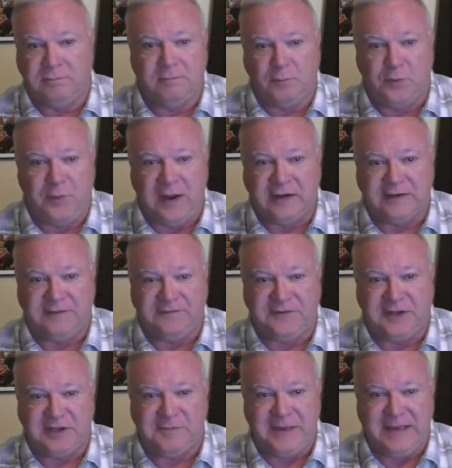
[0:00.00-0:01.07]

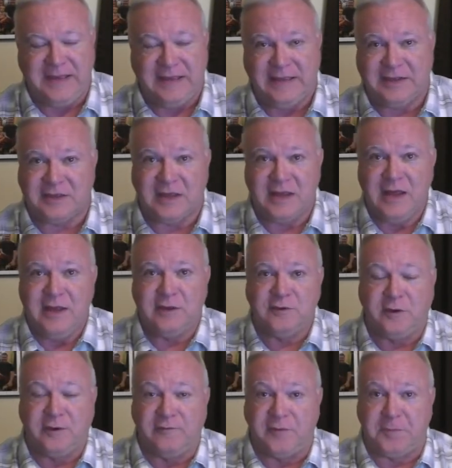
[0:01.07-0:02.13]
relatively speaking, is
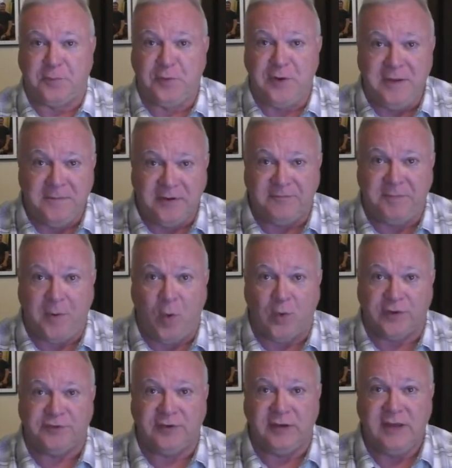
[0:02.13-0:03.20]
sort of a primitive
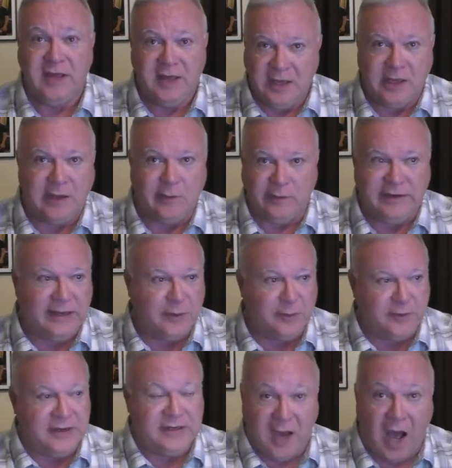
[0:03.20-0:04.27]
poetry, hickory
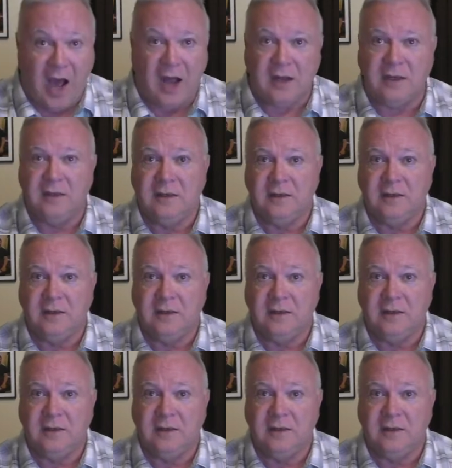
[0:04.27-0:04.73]
dickory dock,